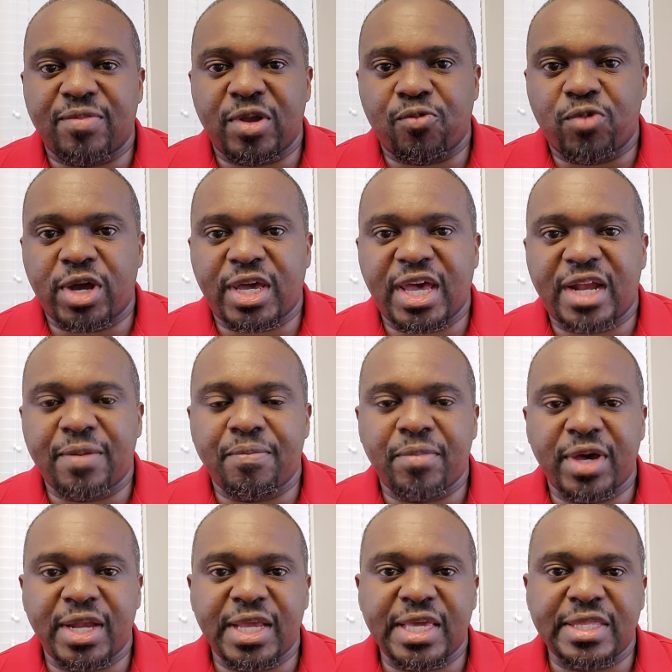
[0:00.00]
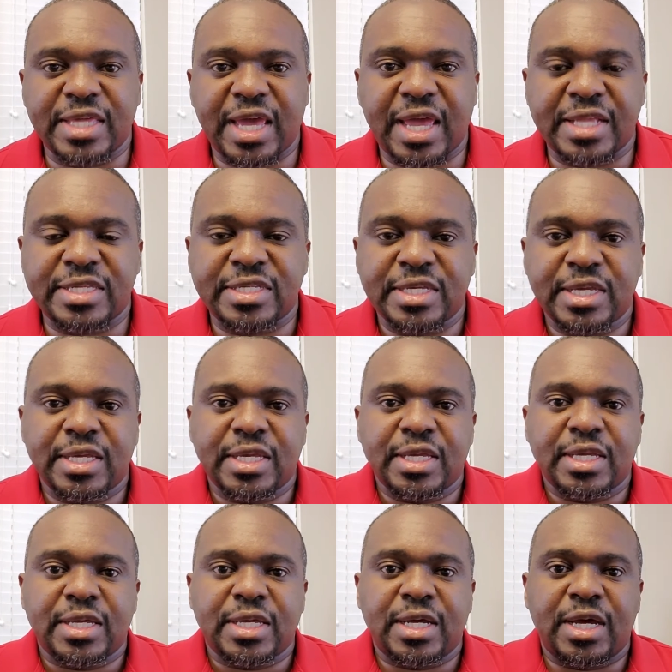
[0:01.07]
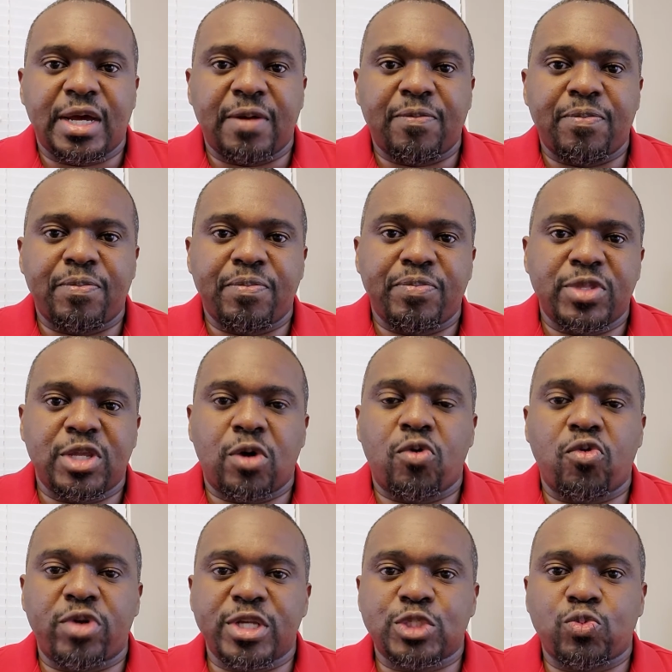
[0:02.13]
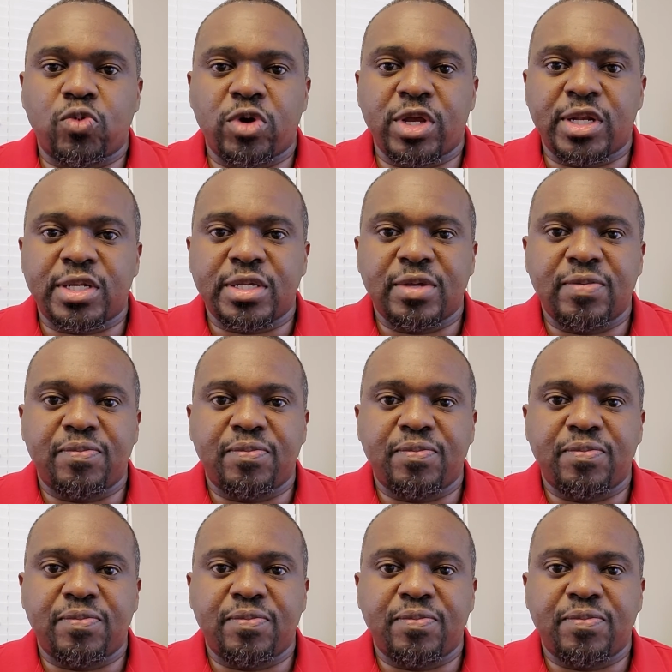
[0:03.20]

and what kind of money that the Hornets would